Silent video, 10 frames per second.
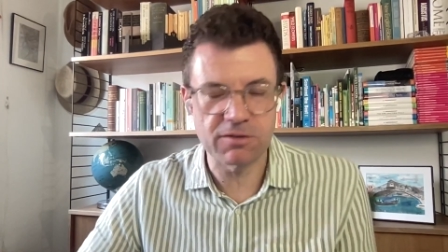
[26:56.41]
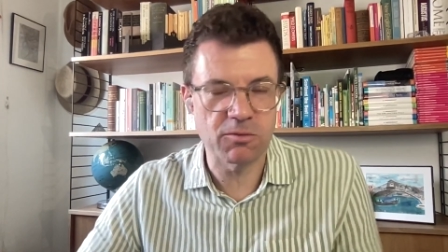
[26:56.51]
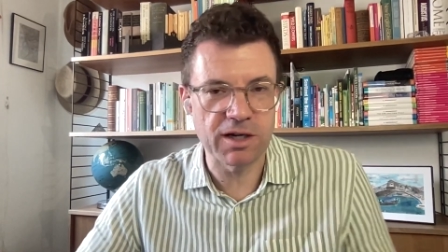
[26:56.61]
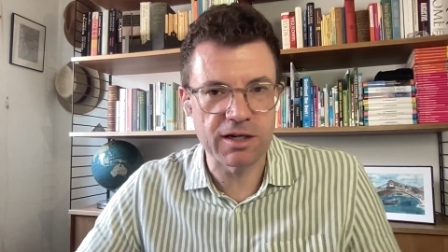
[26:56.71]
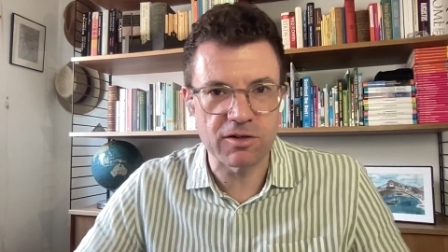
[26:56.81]

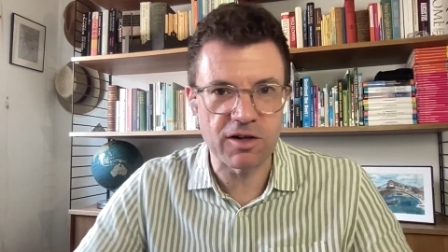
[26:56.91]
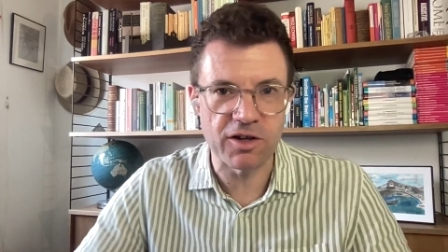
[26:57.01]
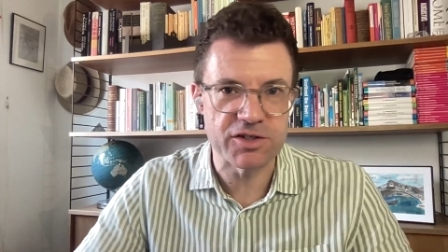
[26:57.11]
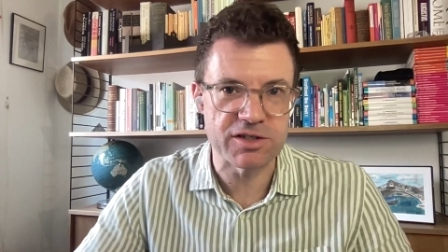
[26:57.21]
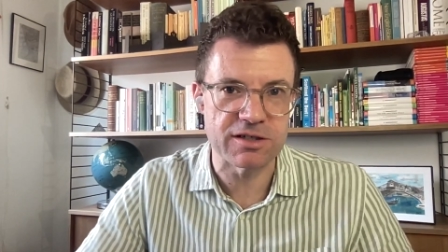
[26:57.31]
work or
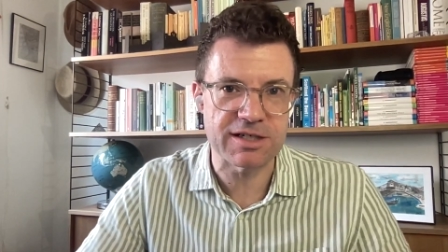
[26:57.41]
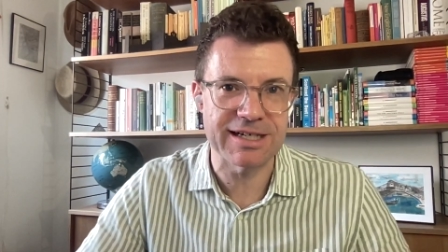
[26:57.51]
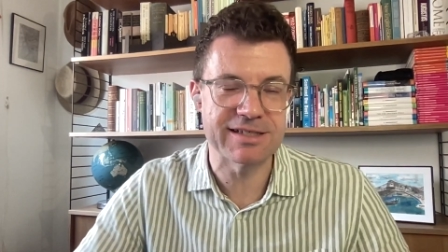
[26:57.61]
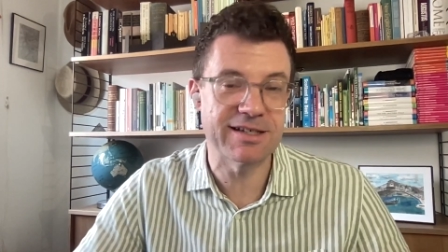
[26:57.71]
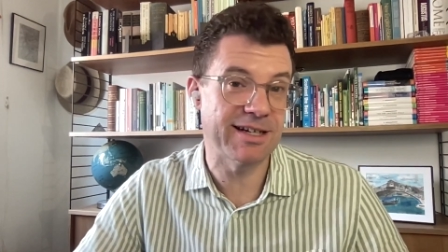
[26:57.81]
concert,
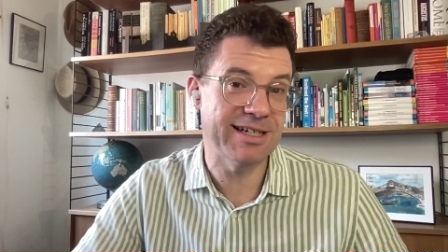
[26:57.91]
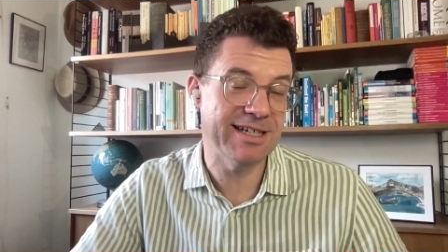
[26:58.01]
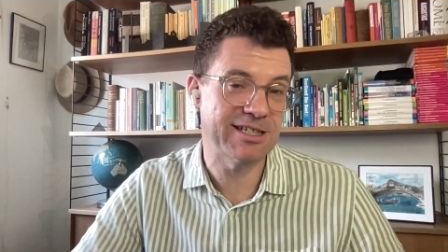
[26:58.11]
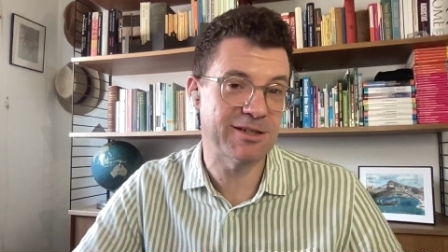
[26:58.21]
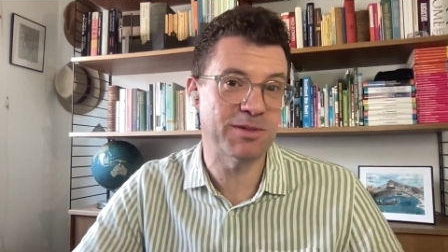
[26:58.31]
it's going to
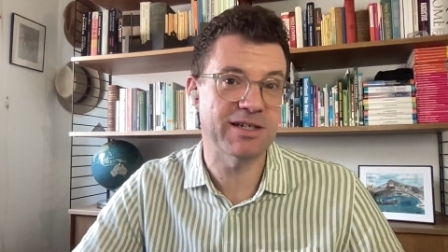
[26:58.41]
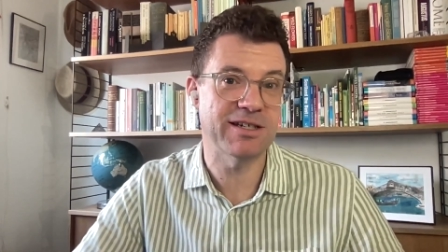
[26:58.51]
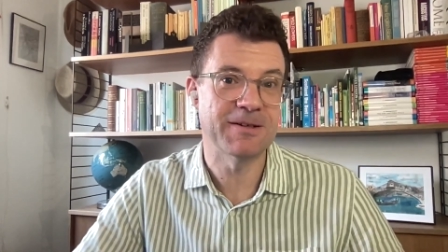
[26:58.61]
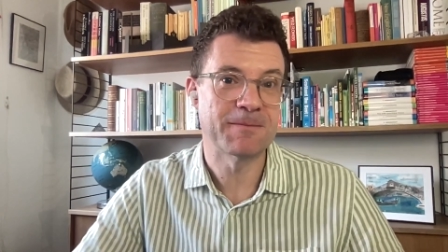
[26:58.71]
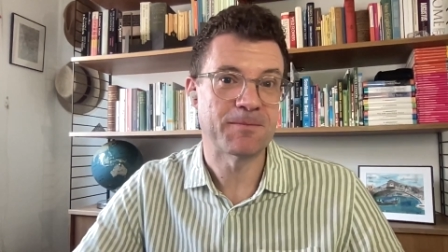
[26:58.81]
need to
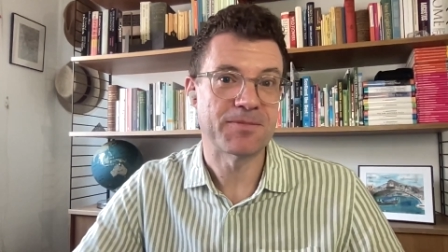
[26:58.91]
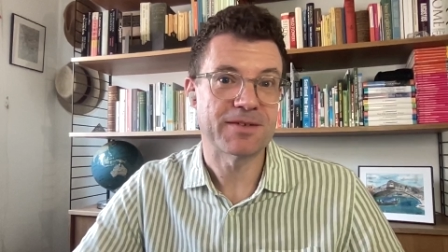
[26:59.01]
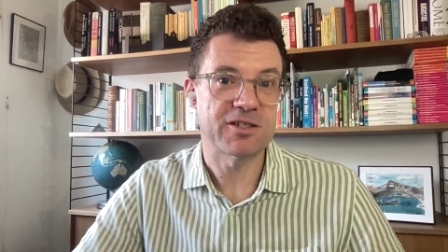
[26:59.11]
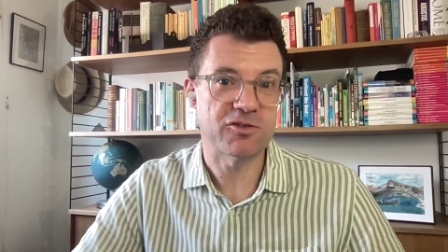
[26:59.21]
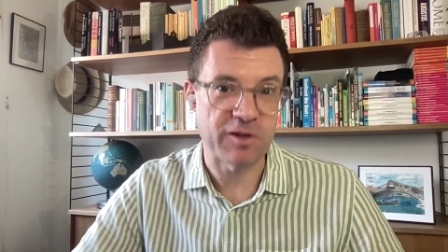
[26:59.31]
be
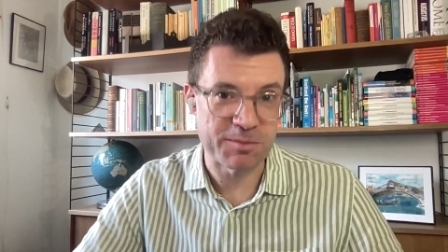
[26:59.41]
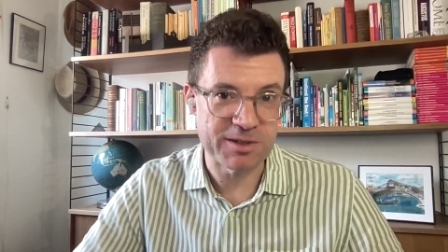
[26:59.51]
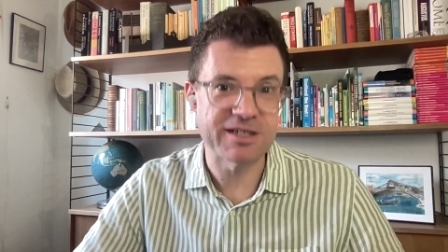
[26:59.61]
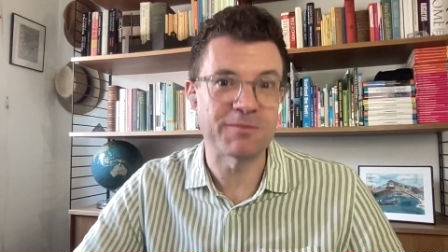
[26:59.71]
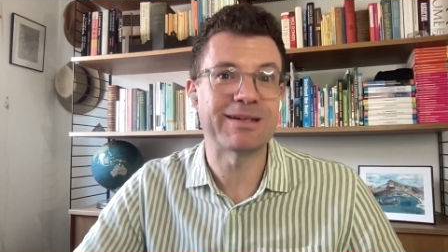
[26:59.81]

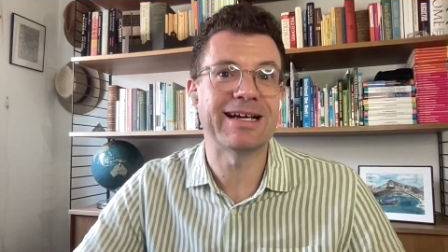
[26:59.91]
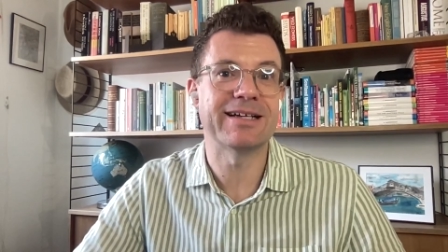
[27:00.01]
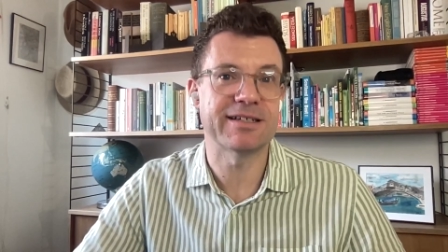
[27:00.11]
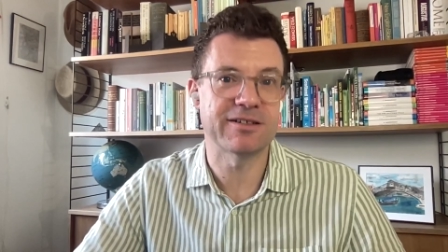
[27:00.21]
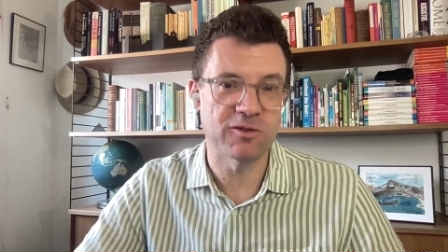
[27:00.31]
scripted and
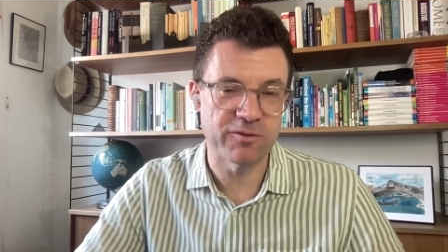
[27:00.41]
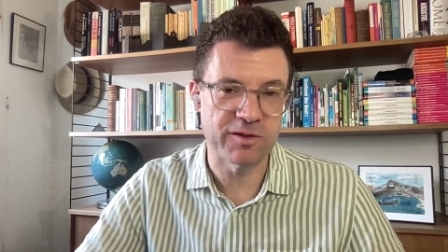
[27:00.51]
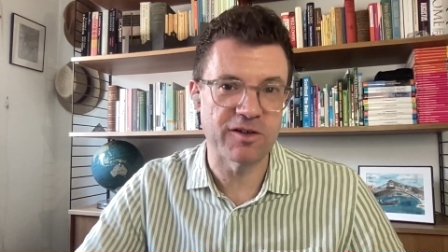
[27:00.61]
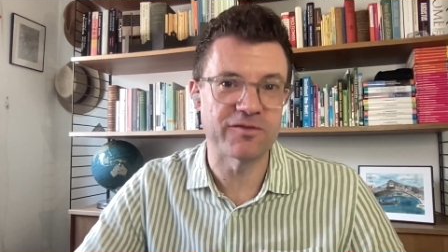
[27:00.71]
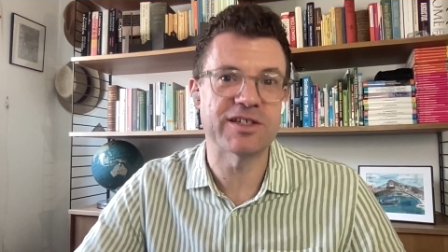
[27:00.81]
planned in an awful
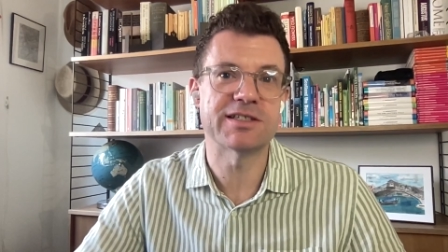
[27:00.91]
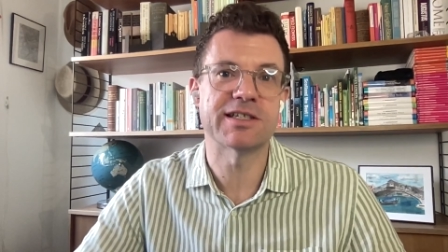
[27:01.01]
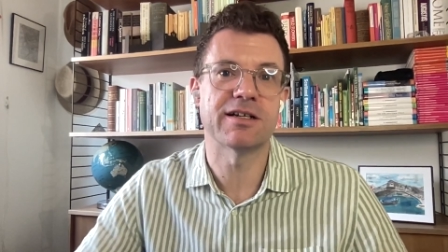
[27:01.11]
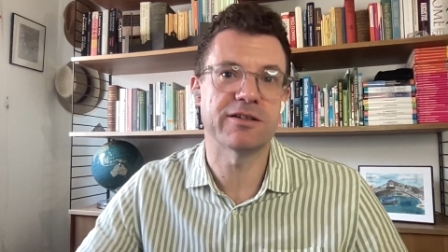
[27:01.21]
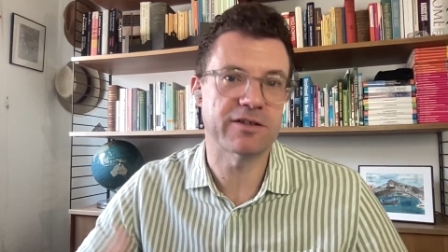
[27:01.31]
lot of
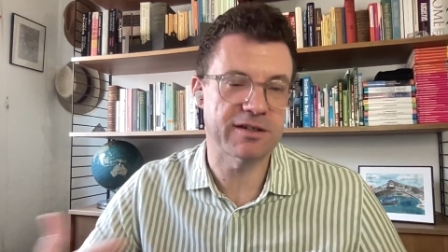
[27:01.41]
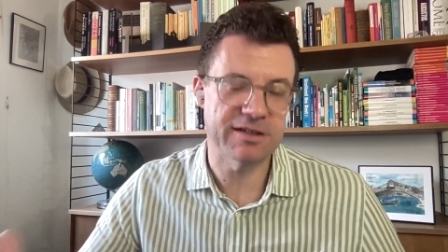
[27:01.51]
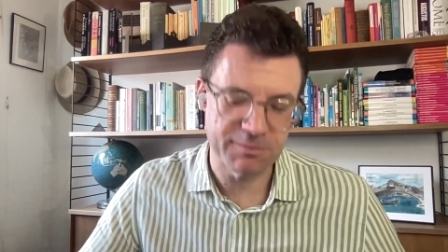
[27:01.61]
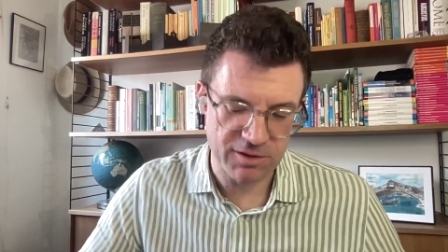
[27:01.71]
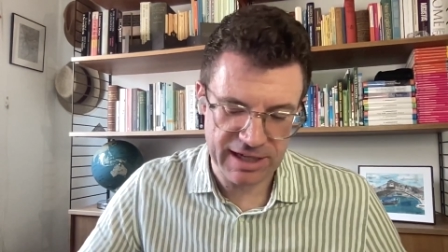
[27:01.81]
detail, and you're going to
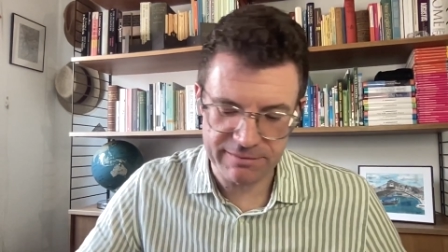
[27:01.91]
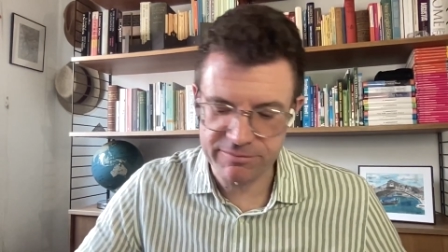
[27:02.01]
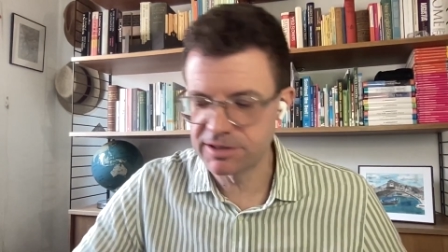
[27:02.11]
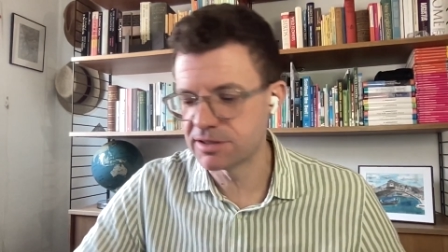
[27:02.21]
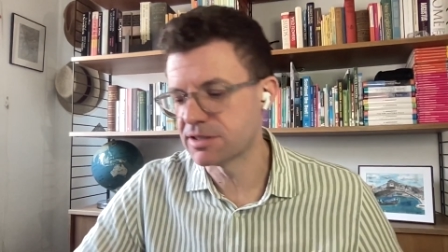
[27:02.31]
need more
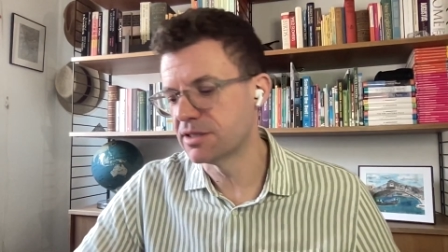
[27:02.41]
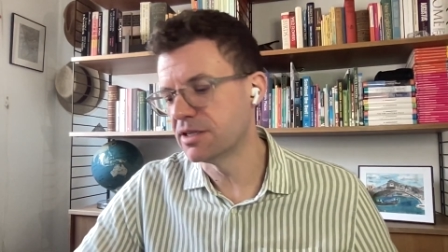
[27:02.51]
cameras.